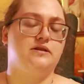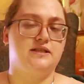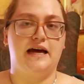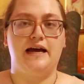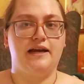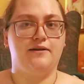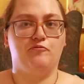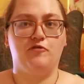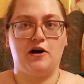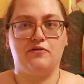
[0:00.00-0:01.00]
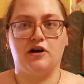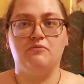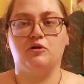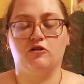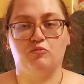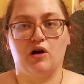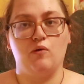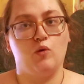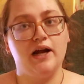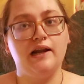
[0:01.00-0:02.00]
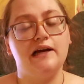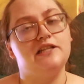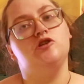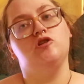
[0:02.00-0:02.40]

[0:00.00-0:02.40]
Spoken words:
say, very, very bright white lights,